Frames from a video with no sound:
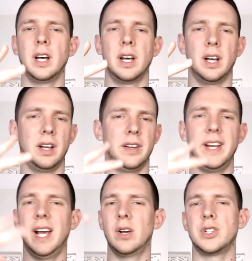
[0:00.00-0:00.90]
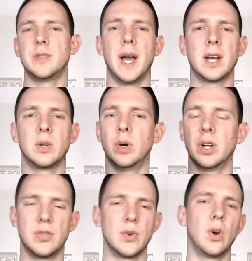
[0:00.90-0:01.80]
analogy back to it,
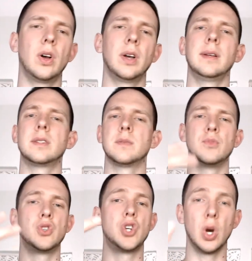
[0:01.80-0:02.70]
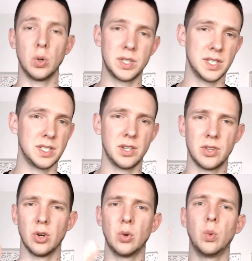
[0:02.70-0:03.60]
a drawing, some jokes is the
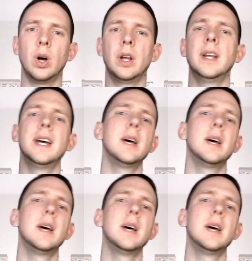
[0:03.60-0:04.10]
3rd one,